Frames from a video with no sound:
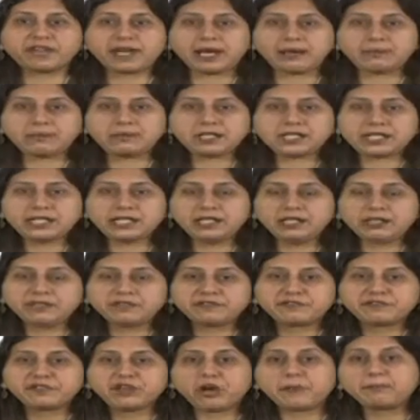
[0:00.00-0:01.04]
MD
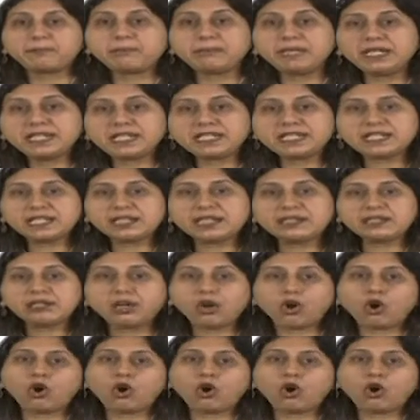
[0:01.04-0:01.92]
from median